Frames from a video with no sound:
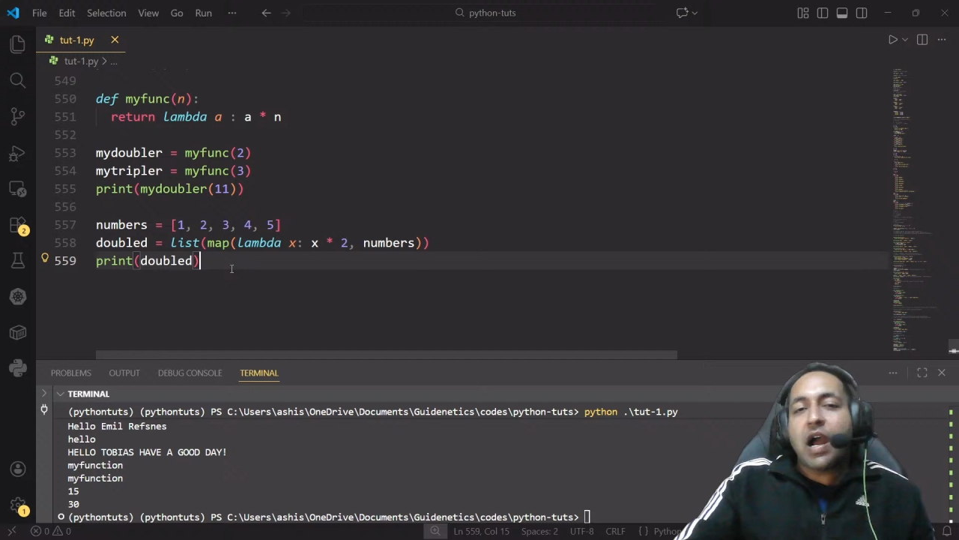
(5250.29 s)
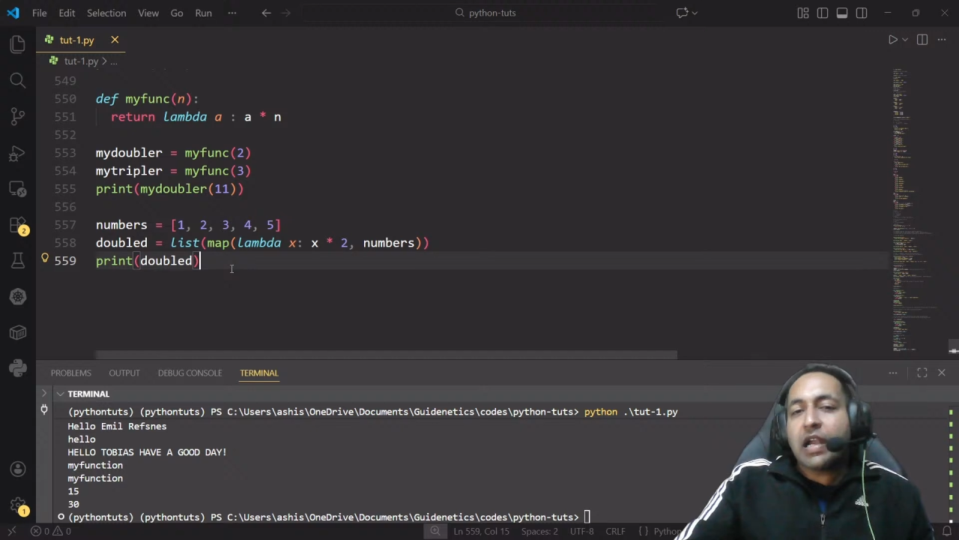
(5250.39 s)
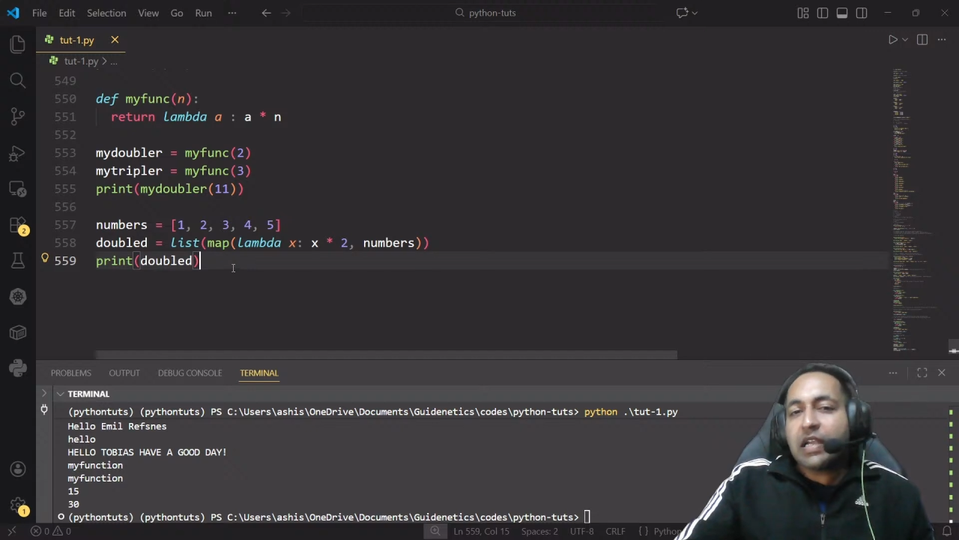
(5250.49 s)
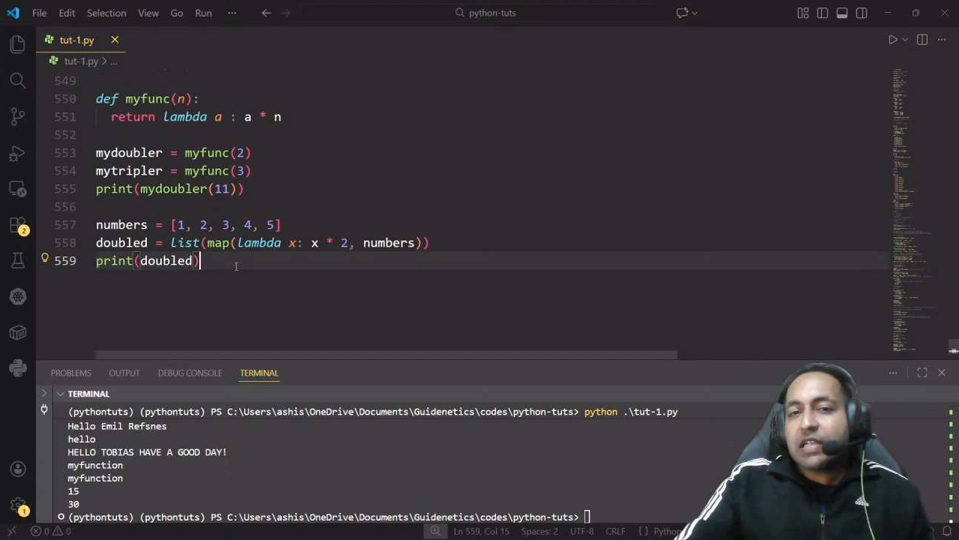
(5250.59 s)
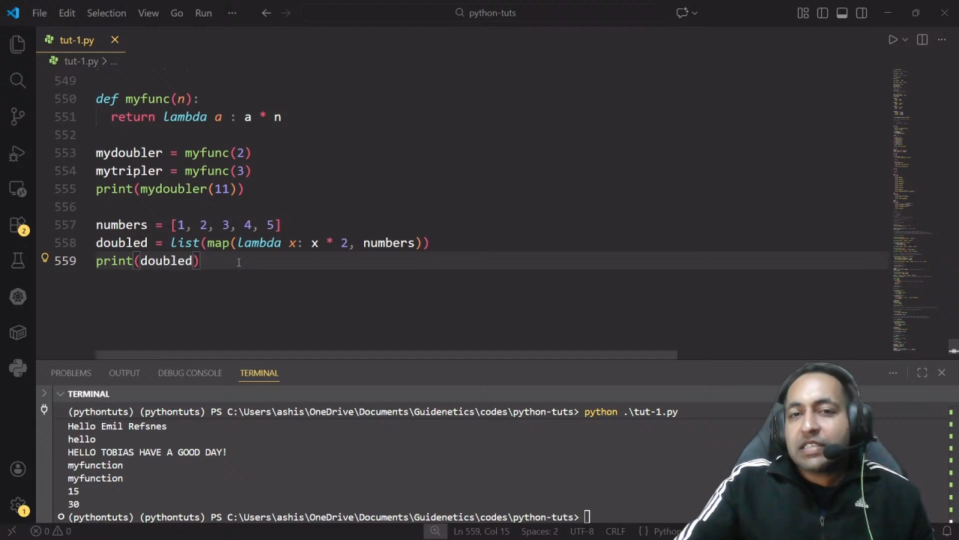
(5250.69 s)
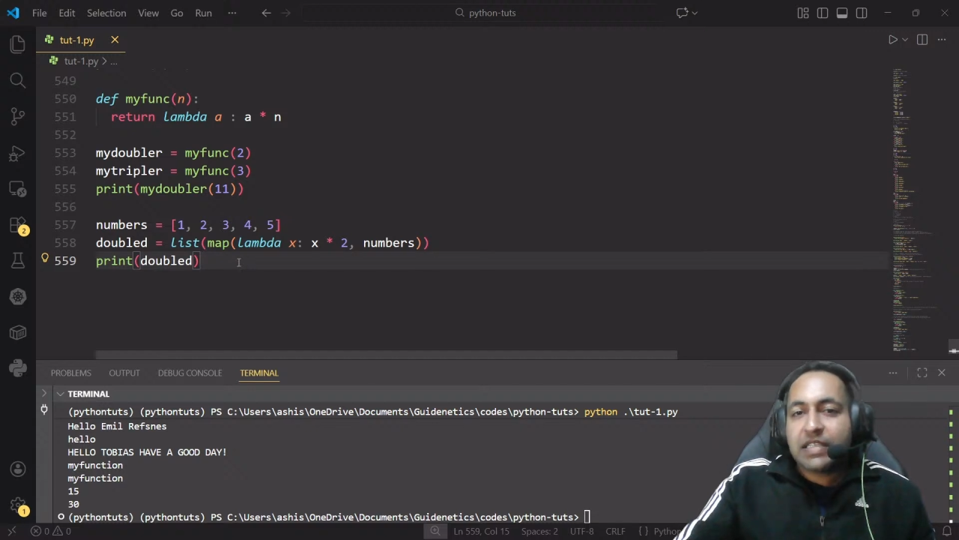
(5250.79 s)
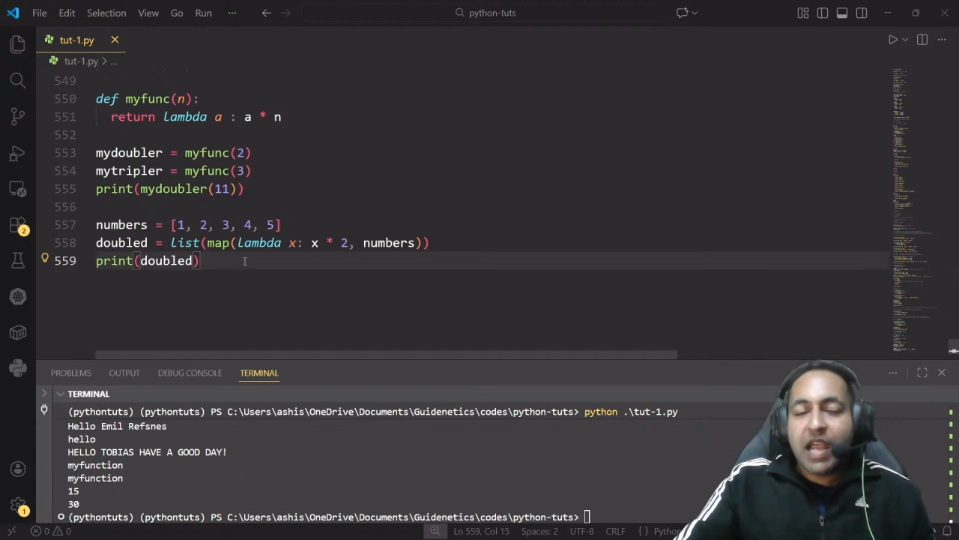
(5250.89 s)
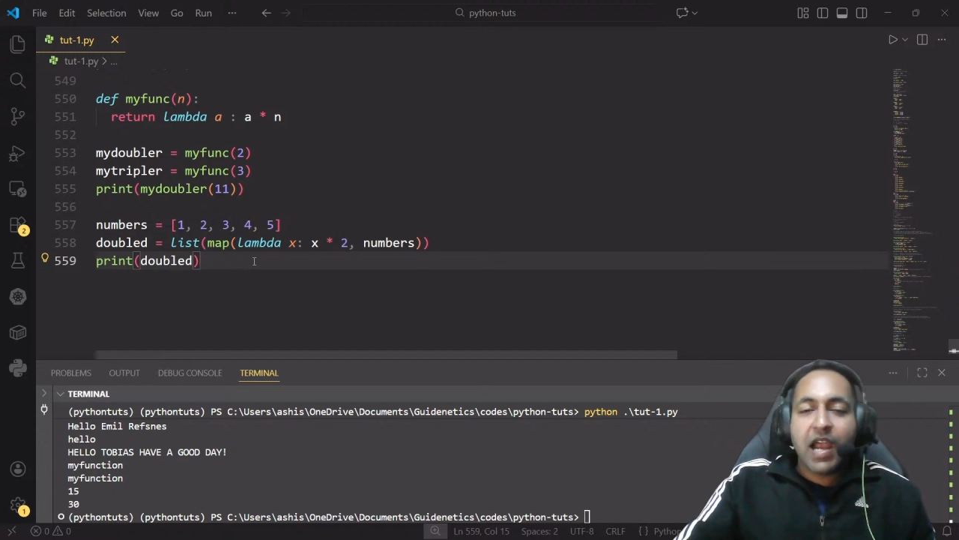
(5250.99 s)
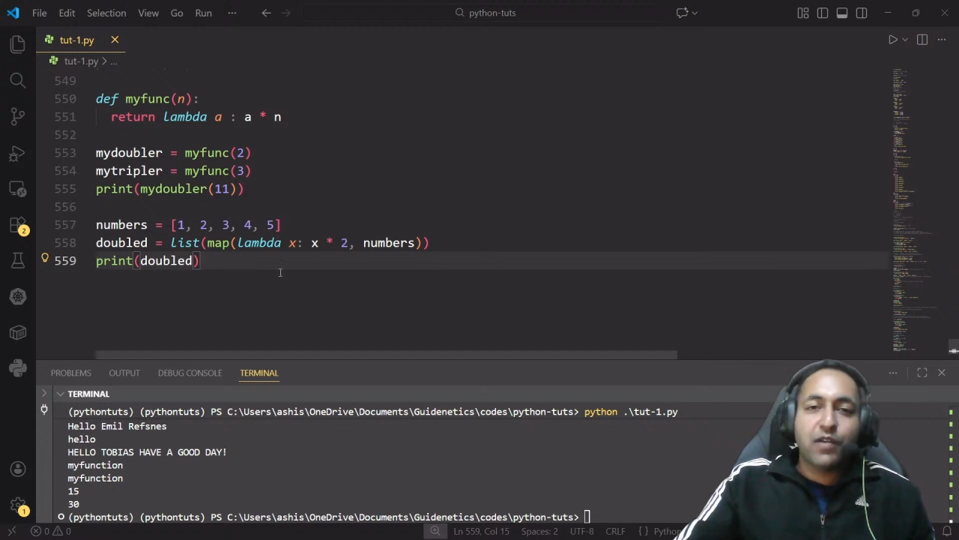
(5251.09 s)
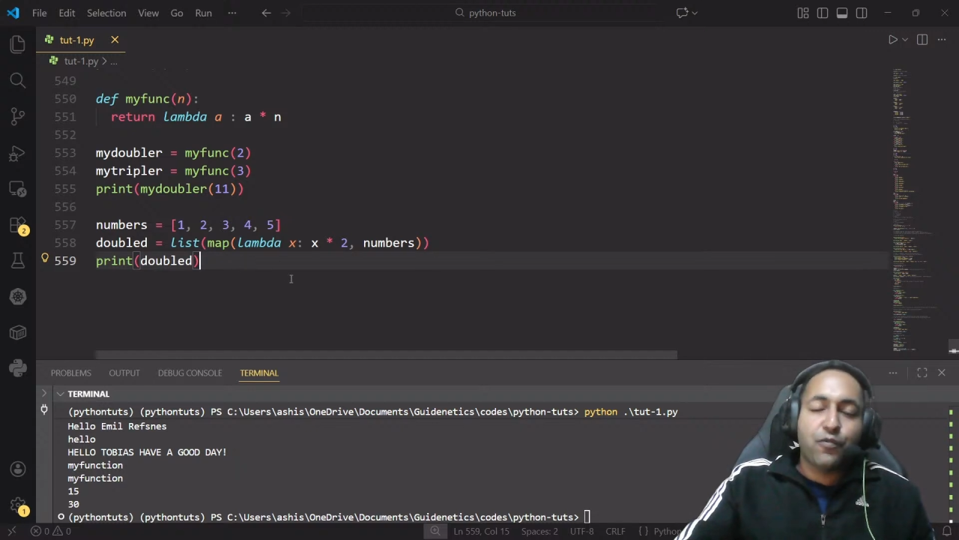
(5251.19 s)

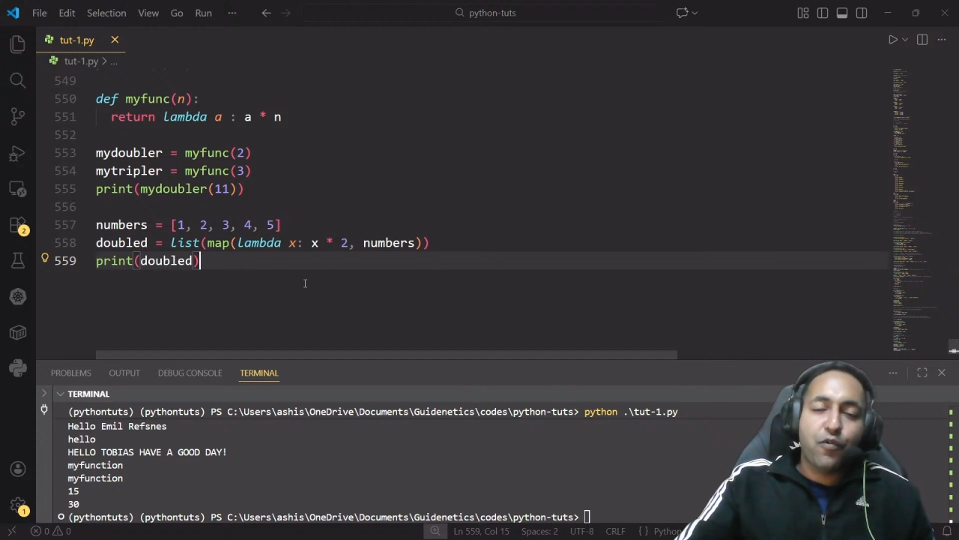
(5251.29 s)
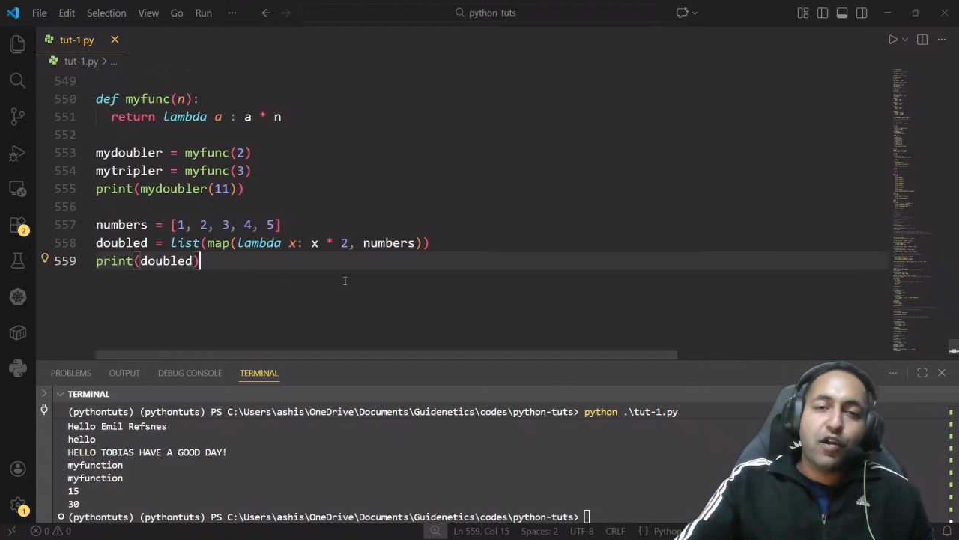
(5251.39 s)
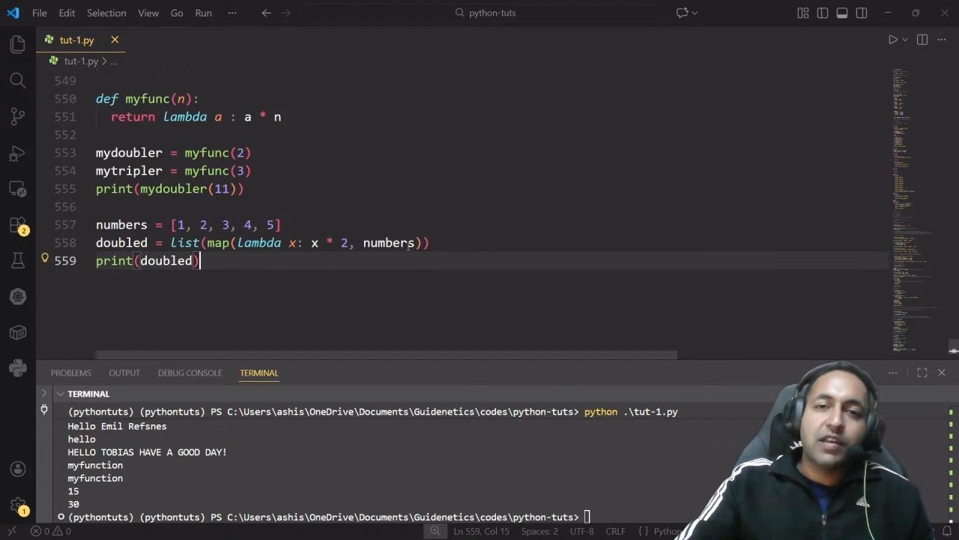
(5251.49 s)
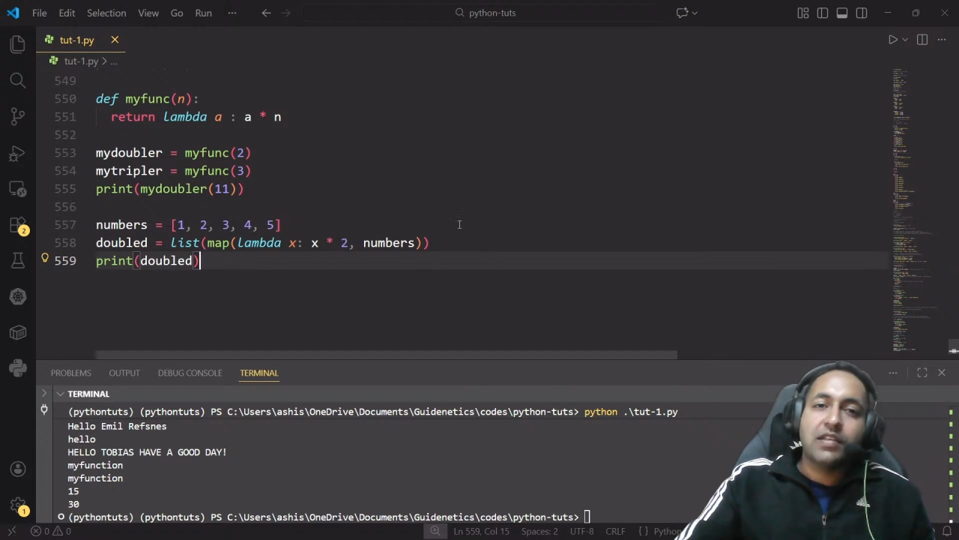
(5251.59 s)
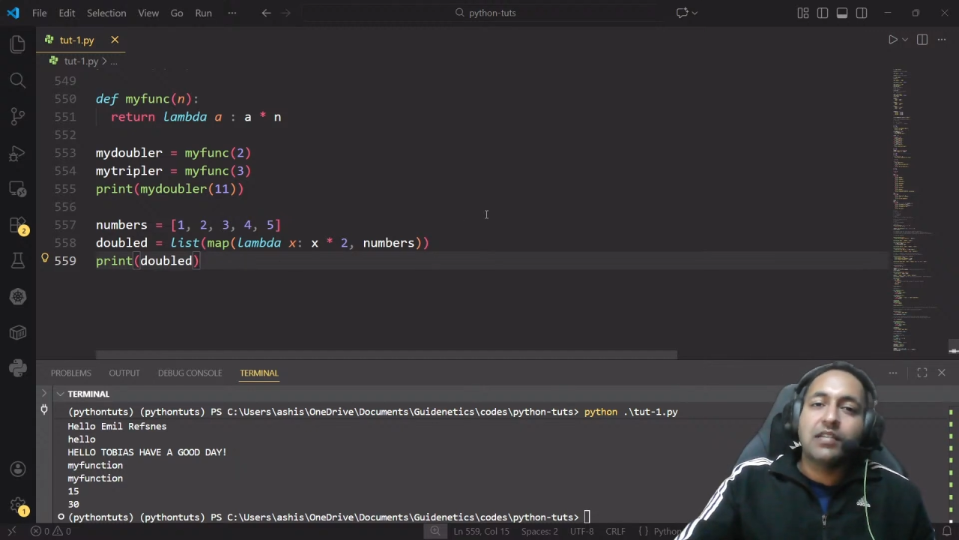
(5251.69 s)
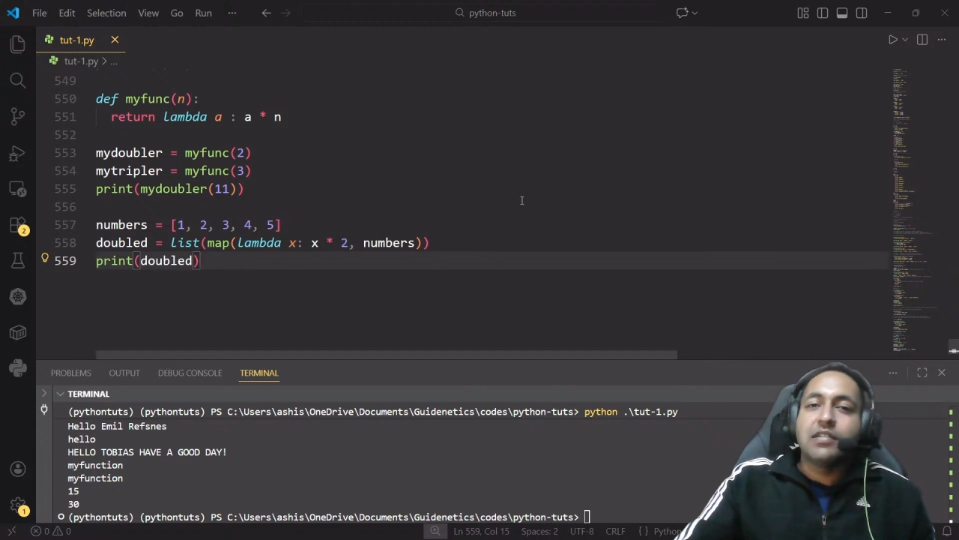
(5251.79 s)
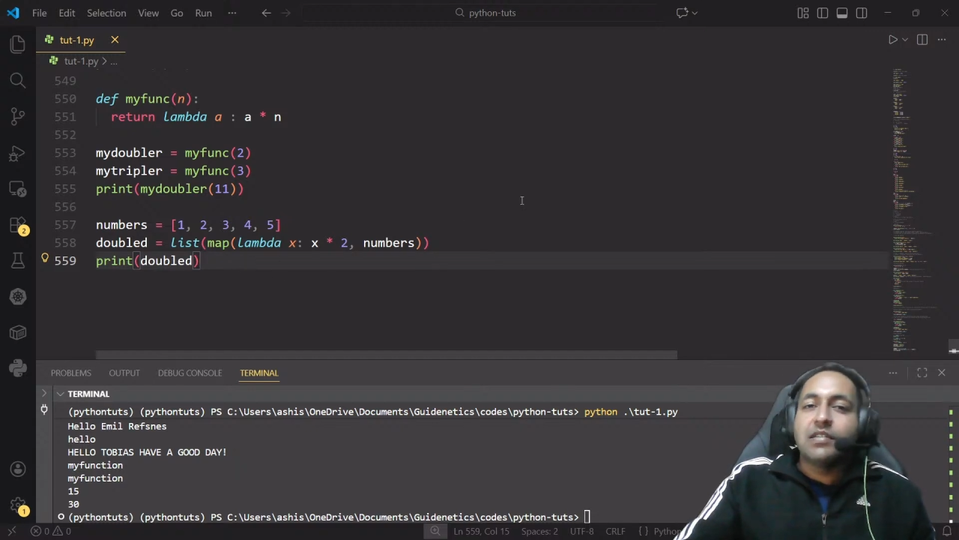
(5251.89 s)
understand what